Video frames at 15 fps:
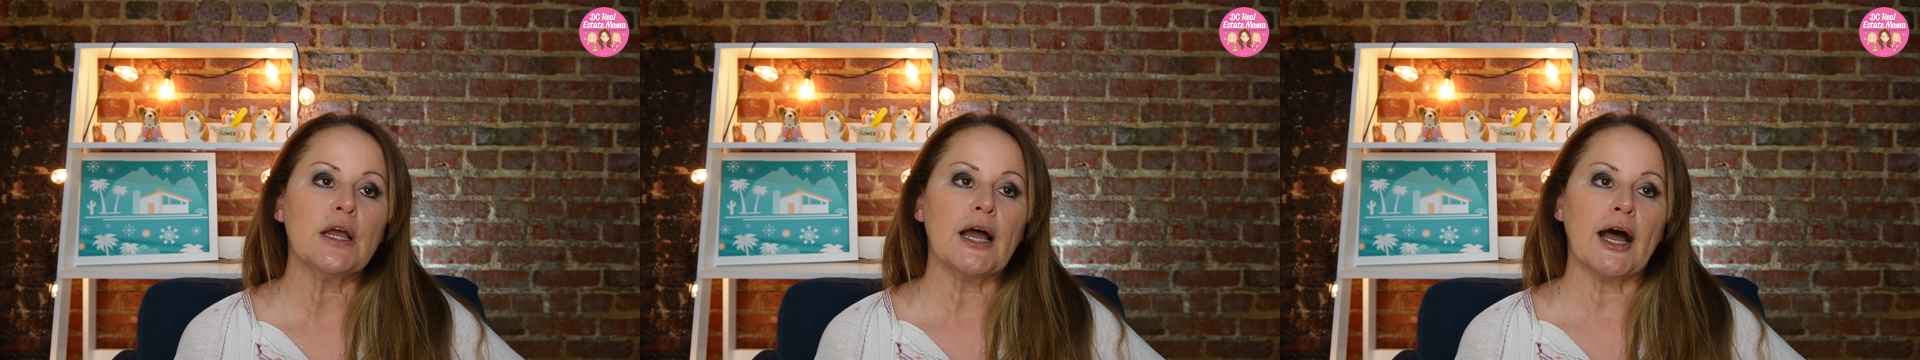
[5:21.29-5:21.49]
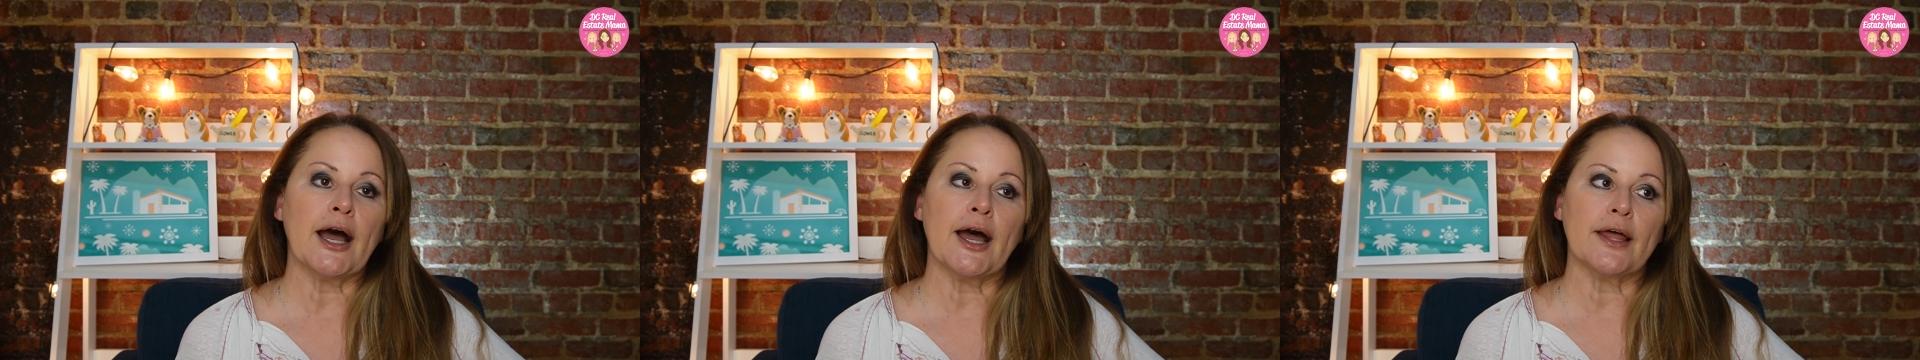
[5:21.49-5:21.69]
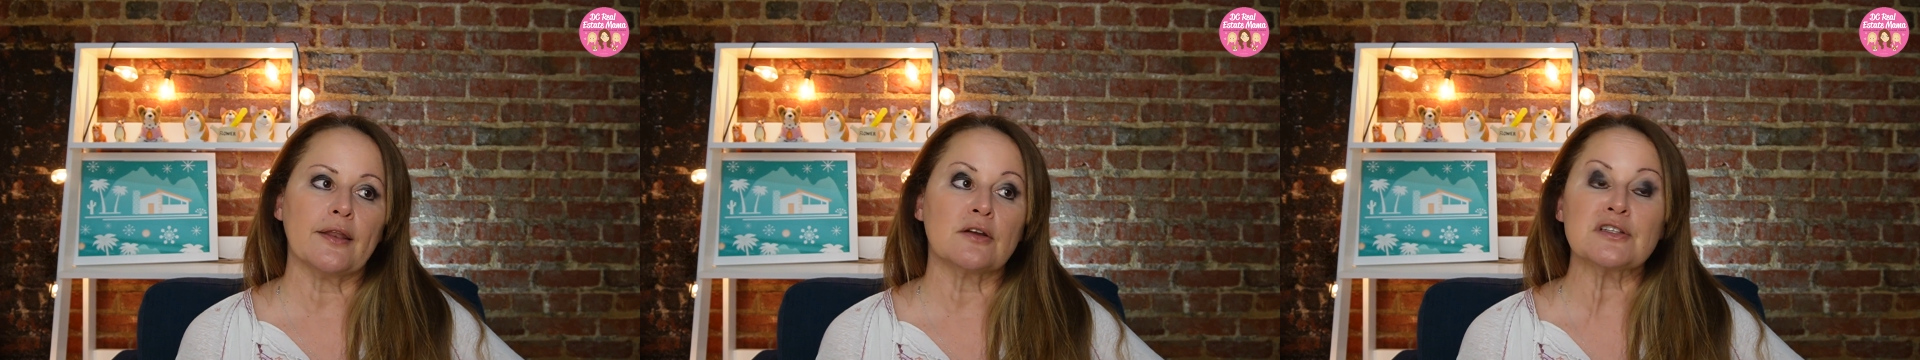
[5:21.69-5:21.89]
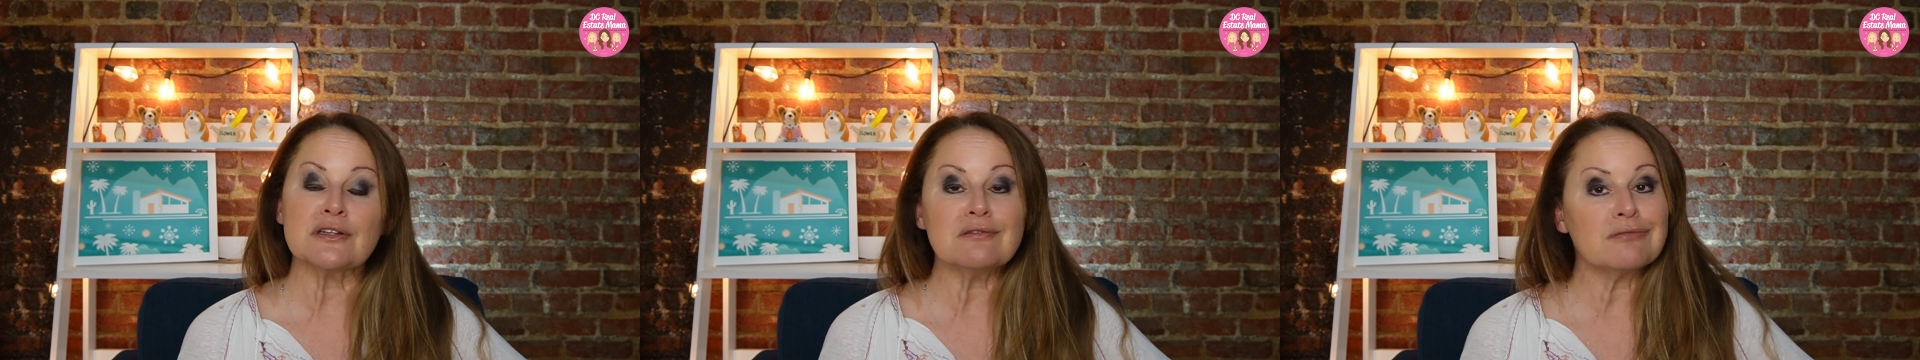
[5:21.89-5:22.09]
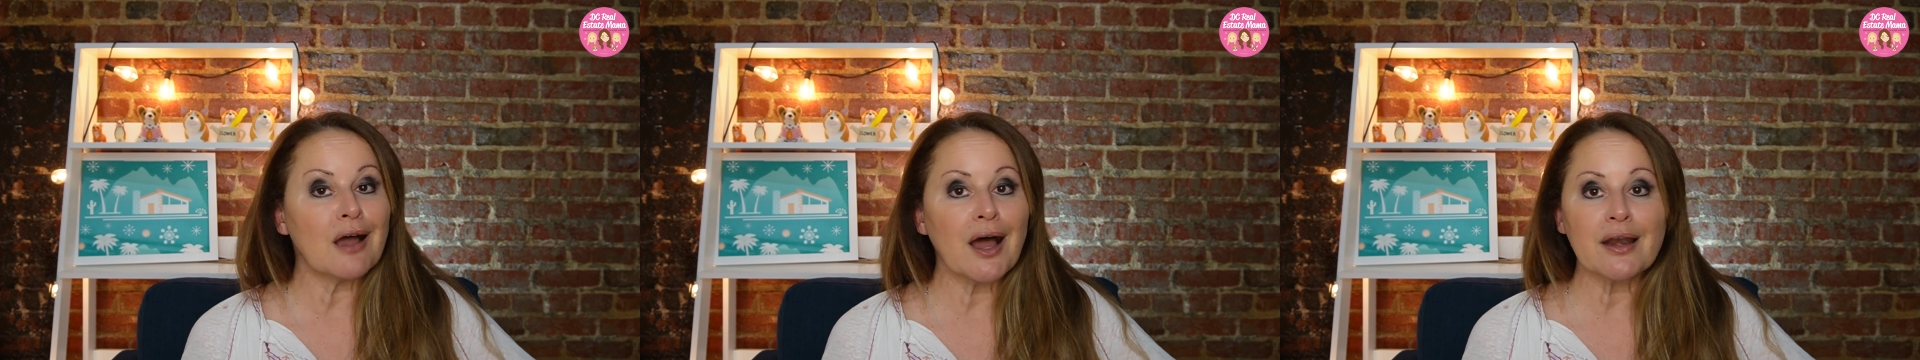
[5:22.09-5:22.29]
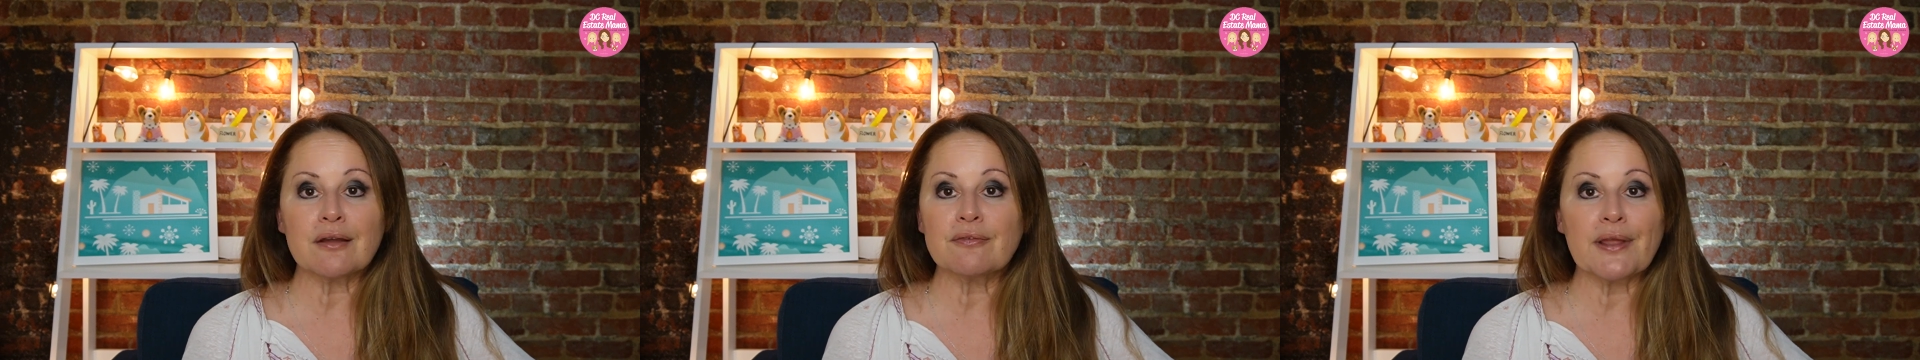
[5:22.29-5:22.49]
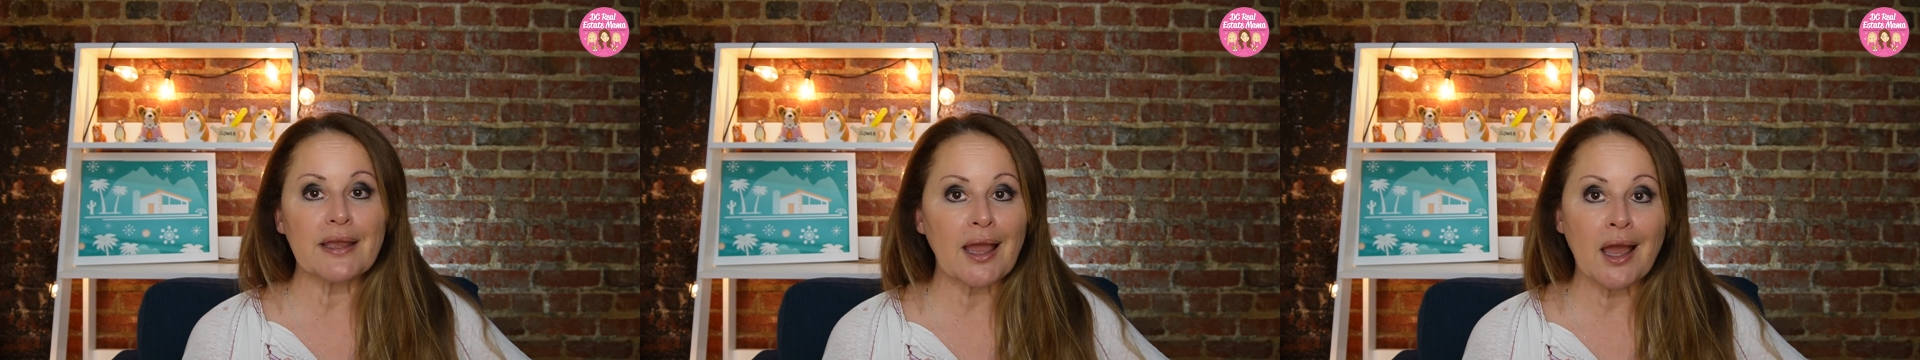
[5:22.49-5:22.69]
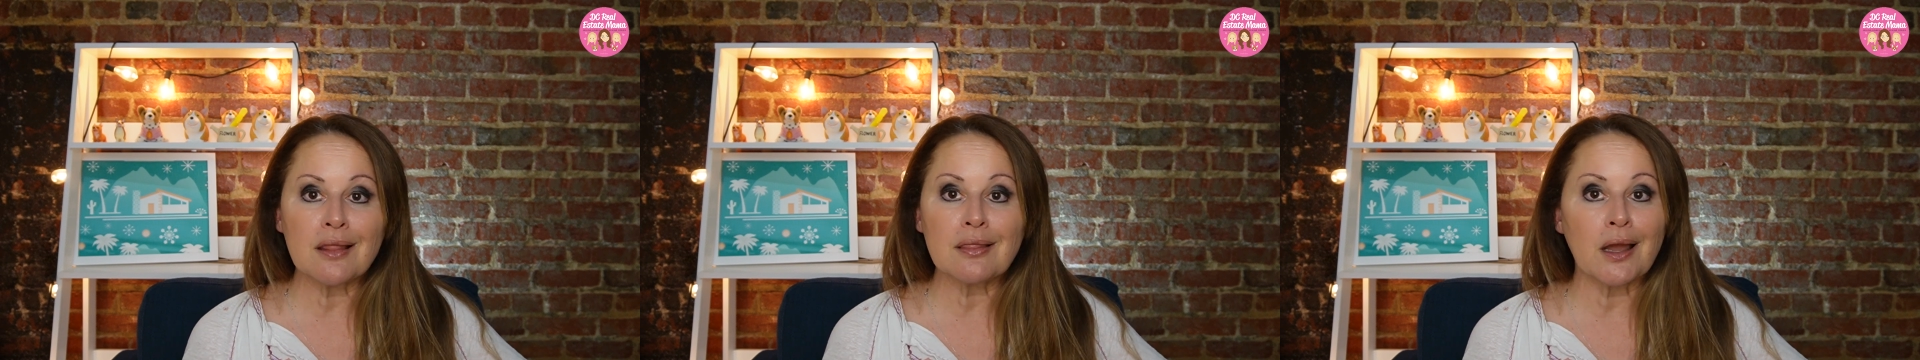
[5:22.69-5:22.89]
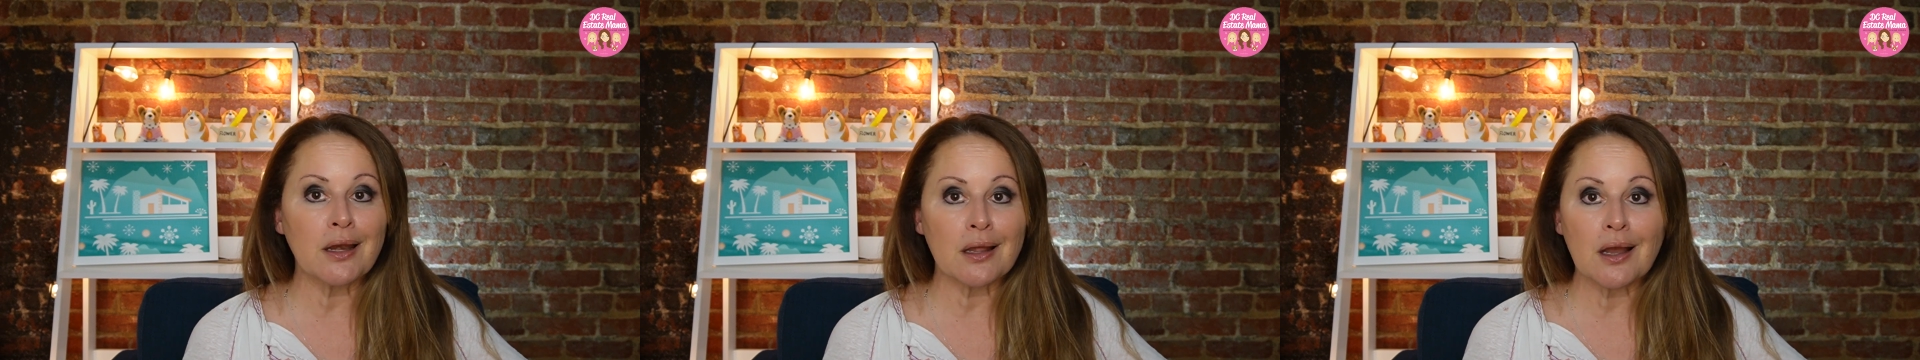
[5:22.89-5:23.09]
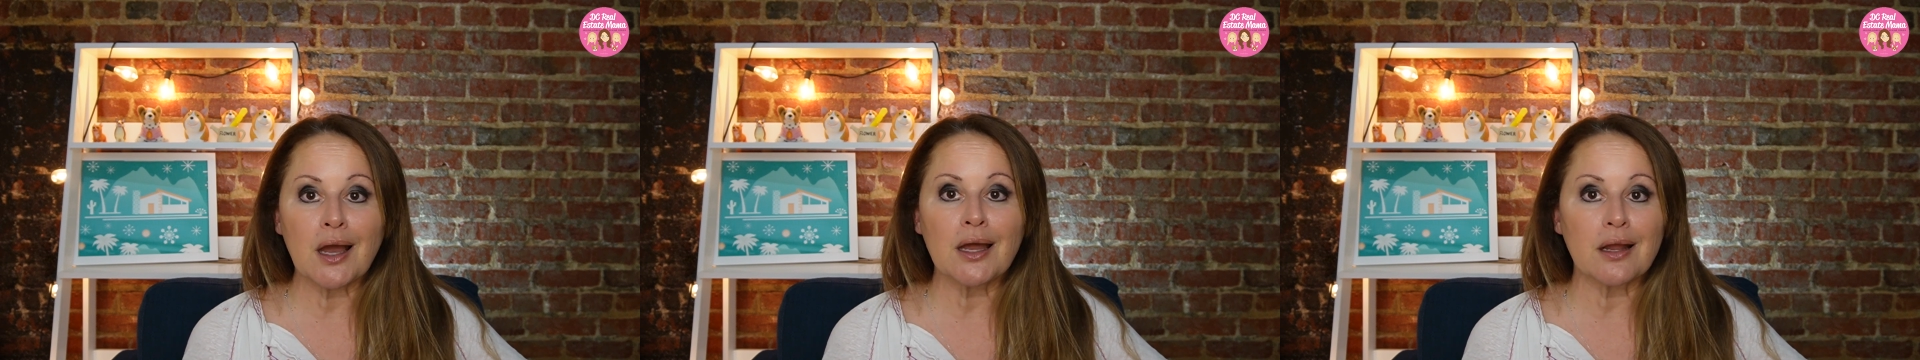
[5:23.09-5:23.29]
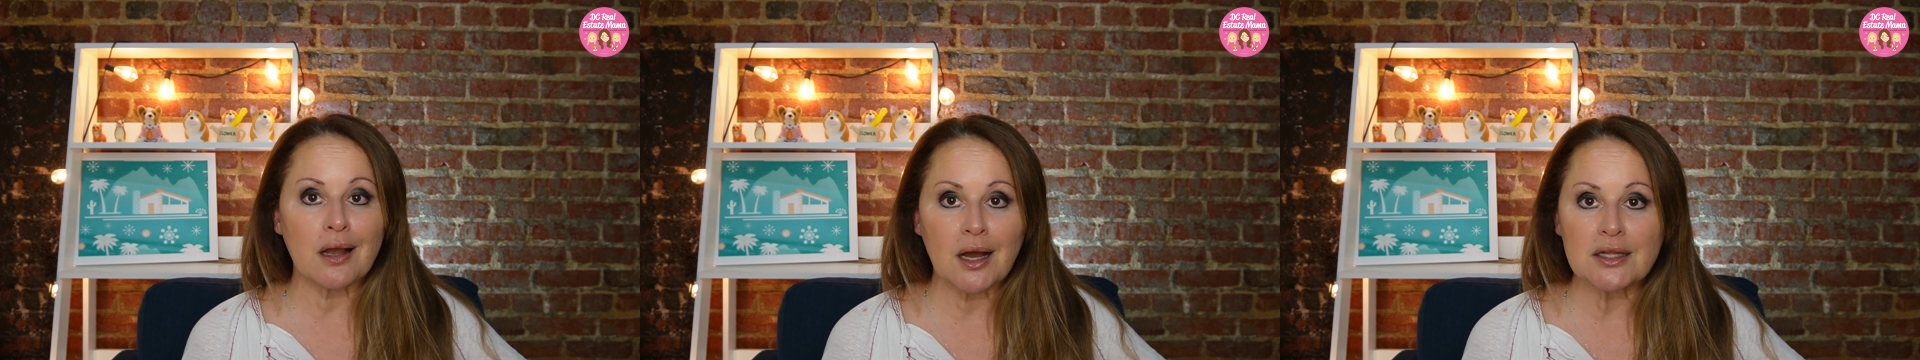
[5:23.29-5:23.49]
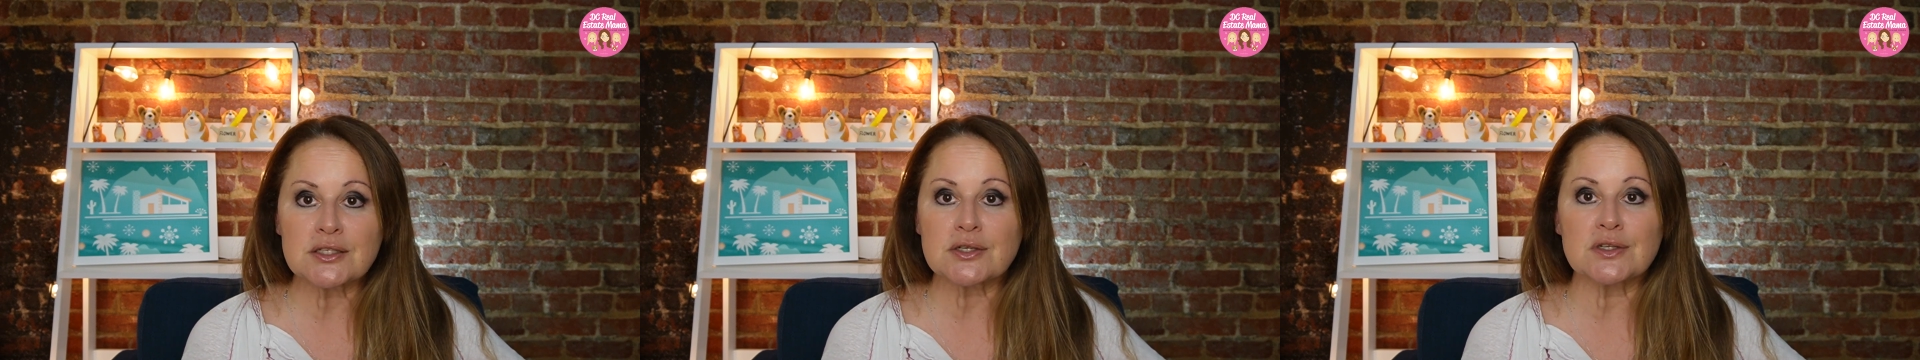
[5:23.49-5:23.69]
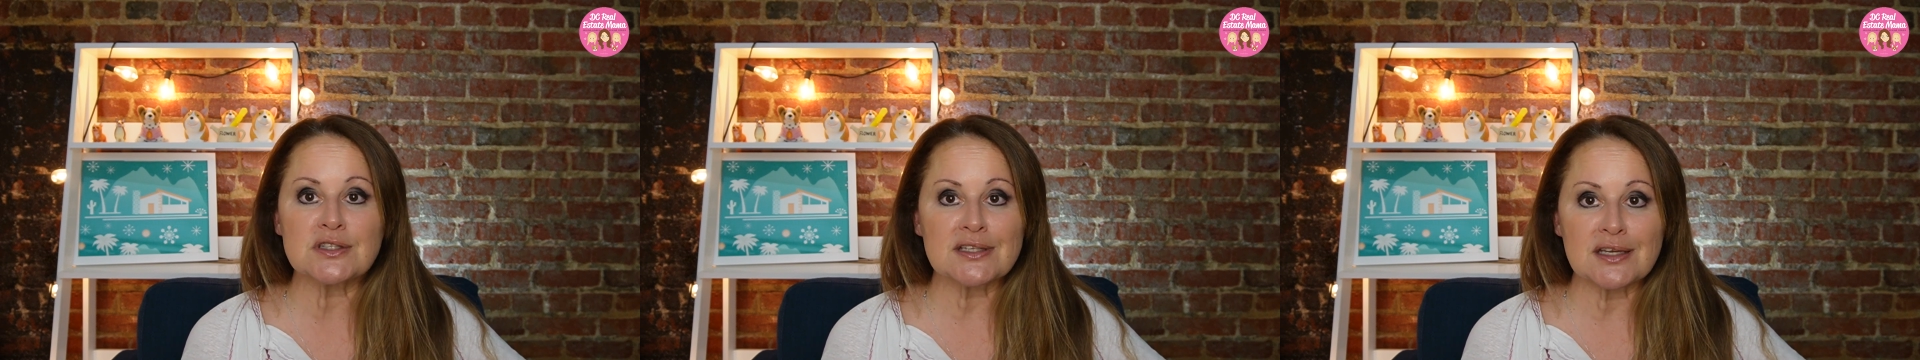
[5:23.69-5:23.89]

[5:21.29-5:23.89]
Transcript: And there's a lot of like headlining kind of concerts,